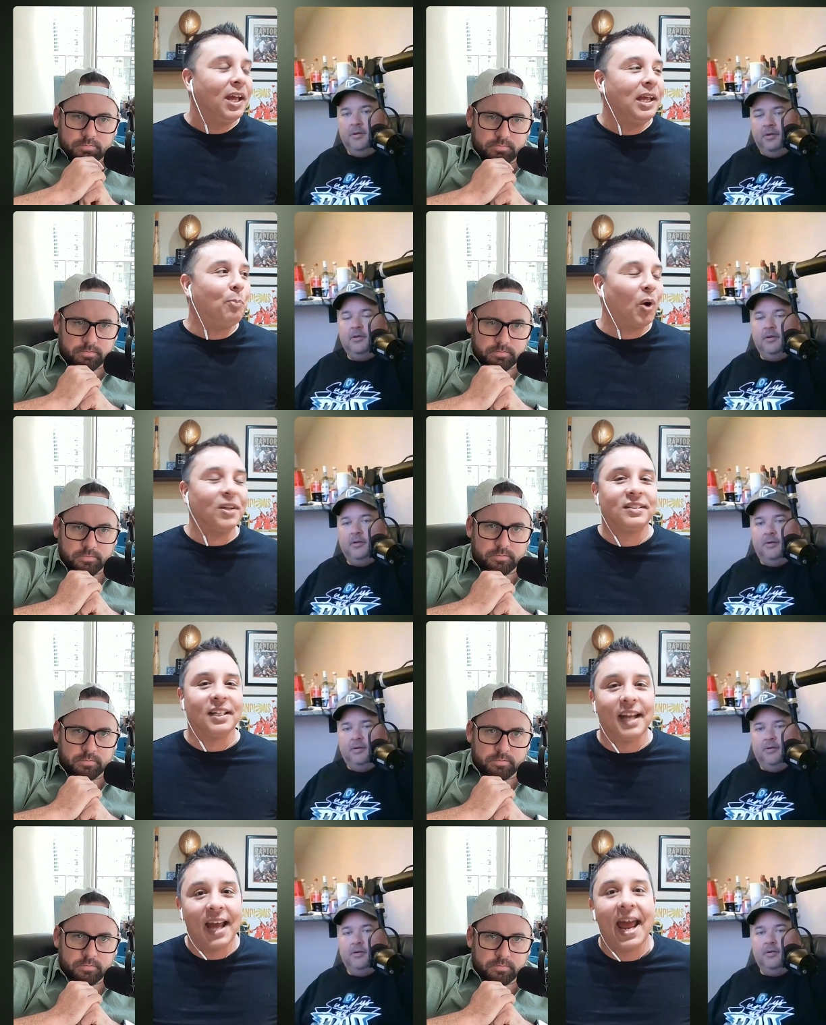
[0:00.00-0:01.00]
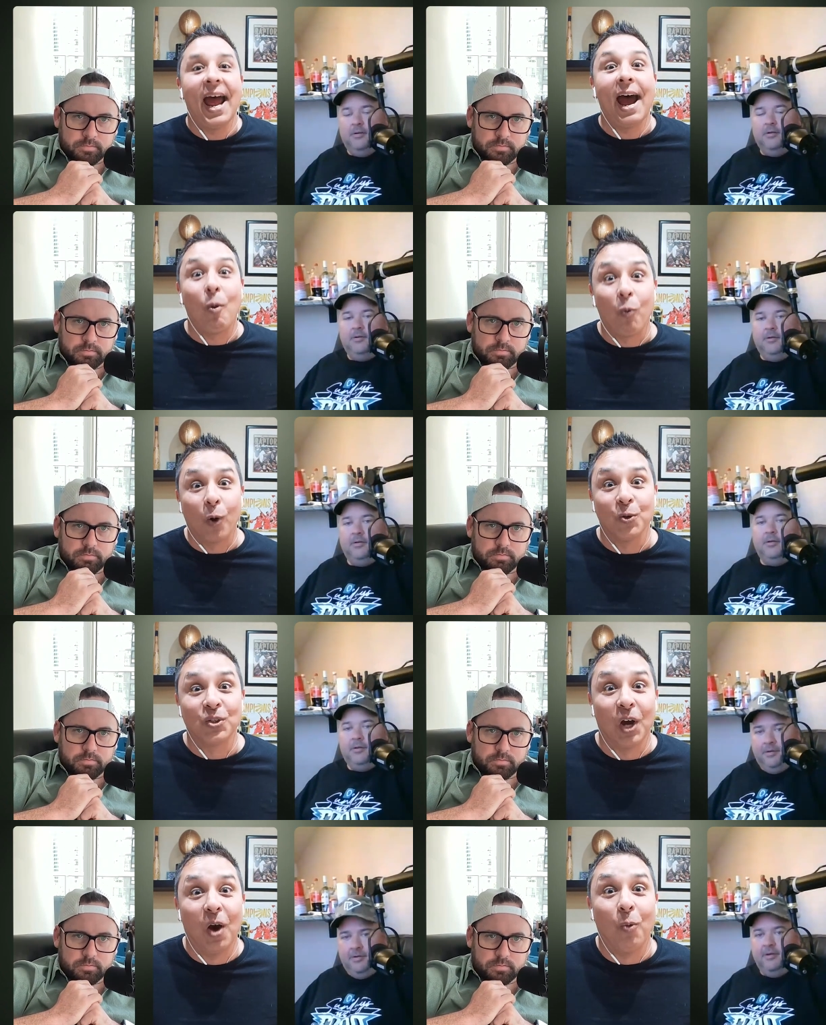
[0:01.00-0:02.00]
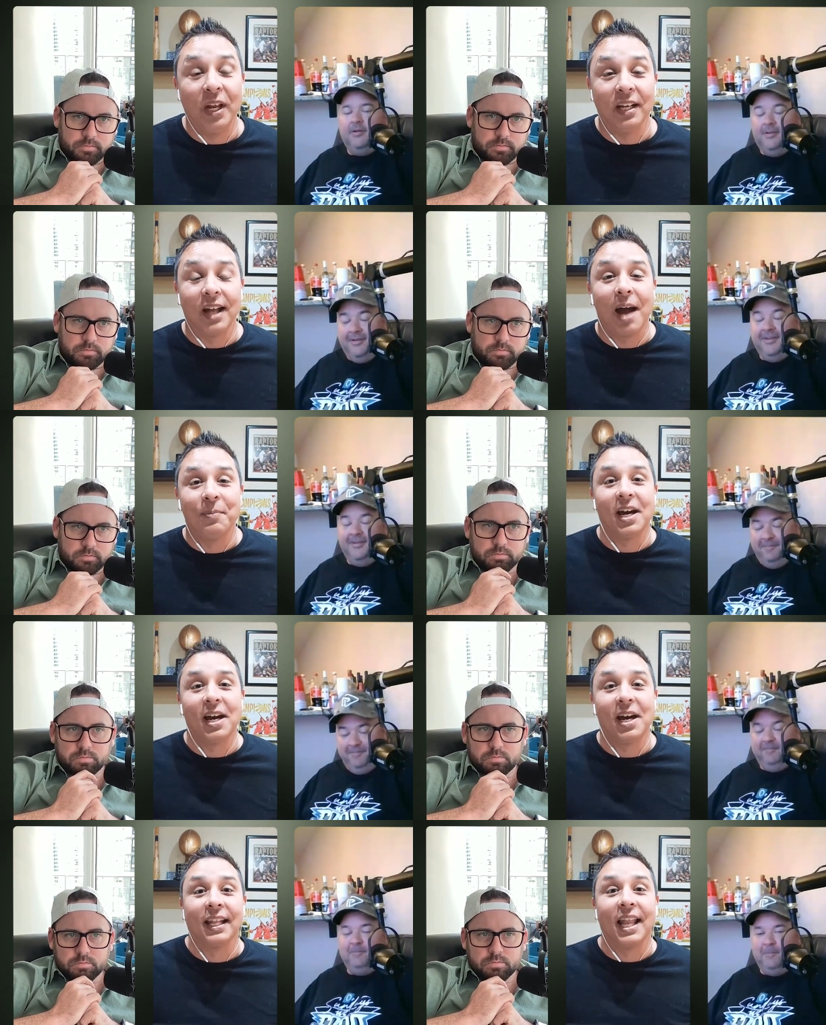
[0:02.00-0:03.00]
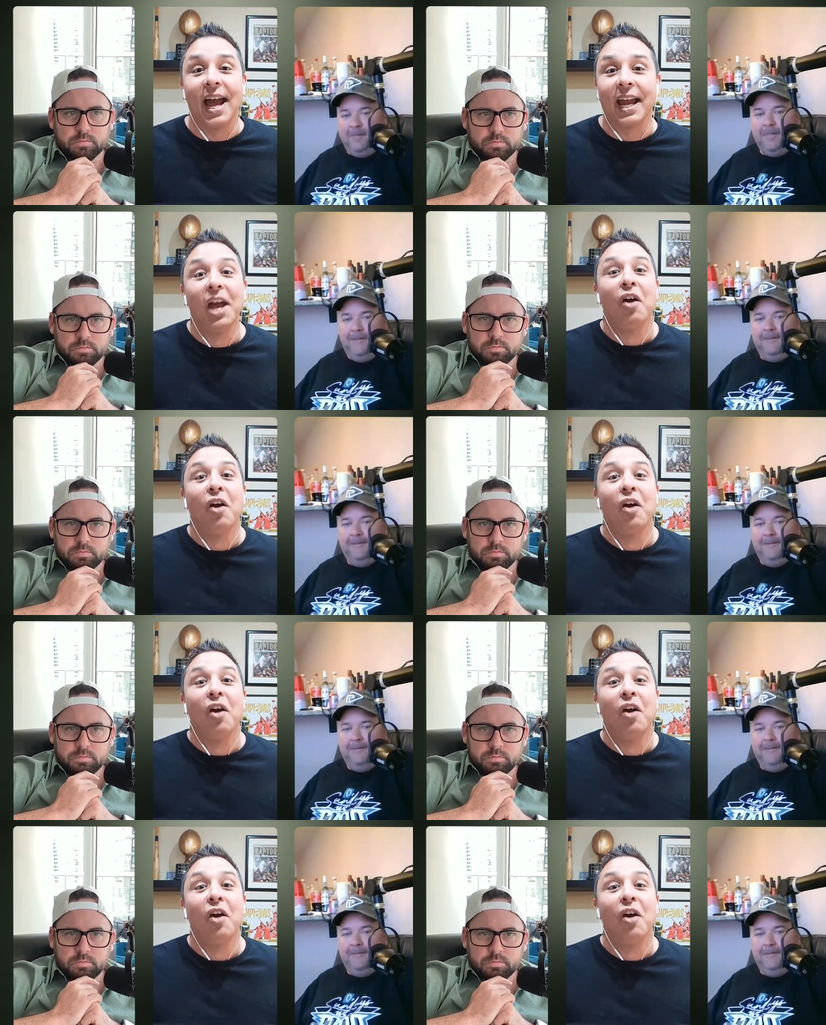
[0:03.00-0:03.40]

Speaker 1: He puts in hours a week. I'm talking like